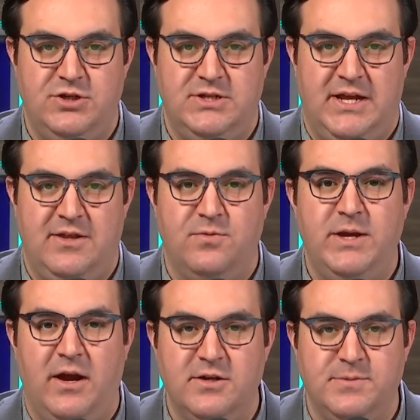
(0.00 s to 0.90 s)
She's had
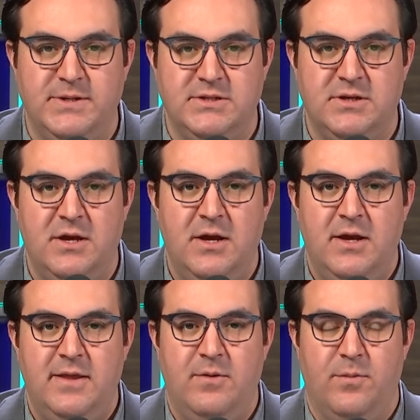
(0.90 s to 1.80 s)
three husbands
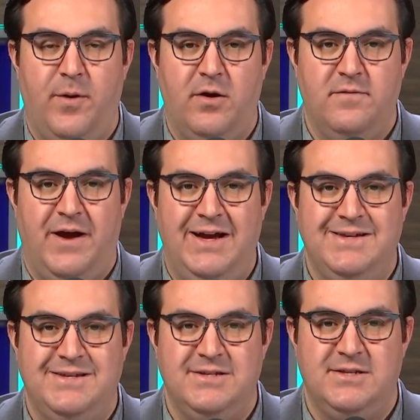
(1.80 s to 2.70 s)
that were part of
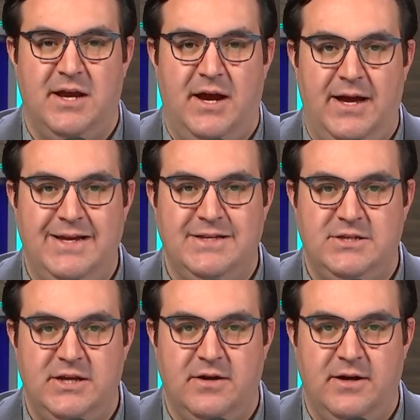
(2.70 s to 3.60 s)
ISIS in
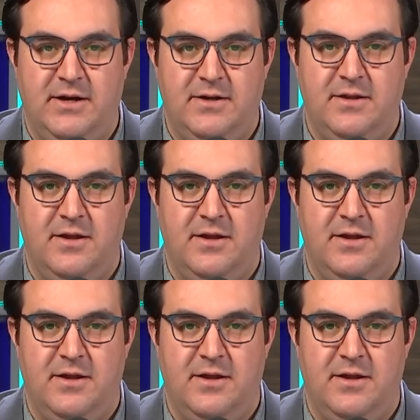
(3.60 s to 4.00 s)
Syria.